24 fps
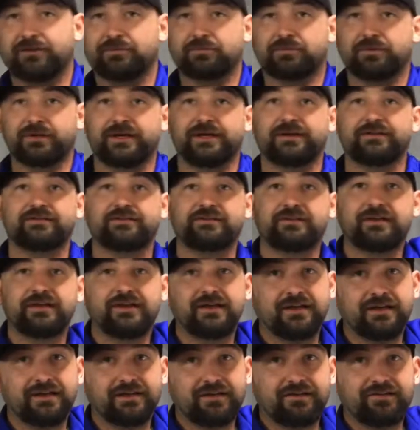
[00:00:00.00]
in place.
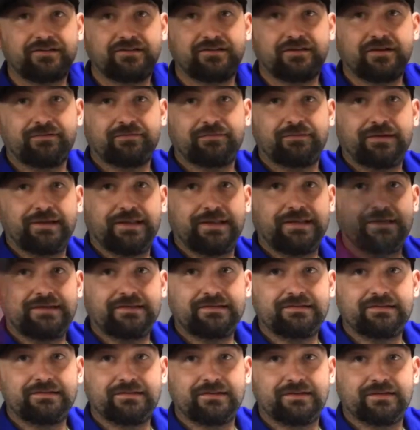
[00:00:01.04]
Get yourself one of
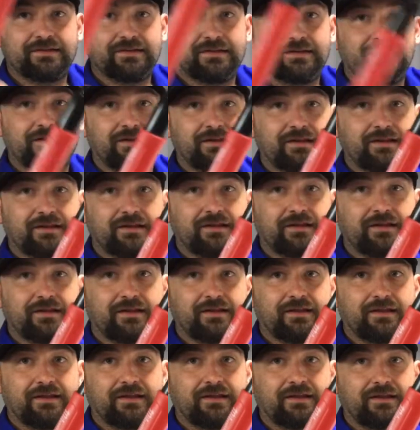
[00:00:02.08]
these.
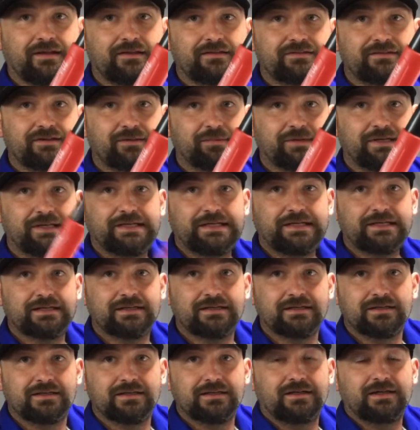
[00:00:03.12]
Sharpie.
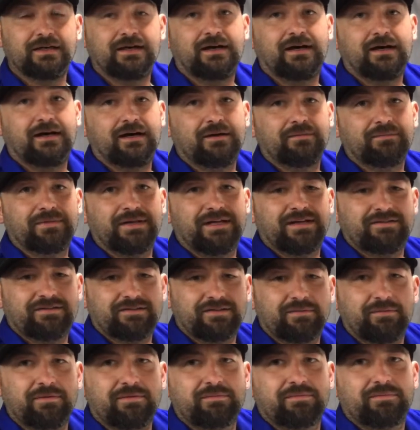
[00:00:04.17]

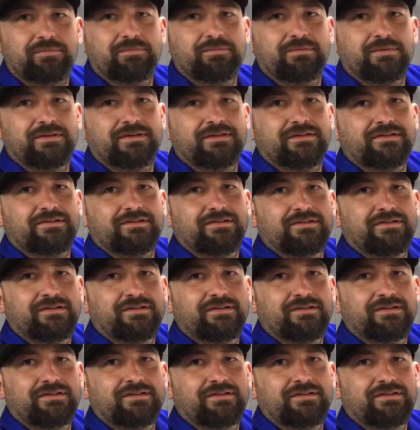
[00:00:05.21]
Actually, let me tilt you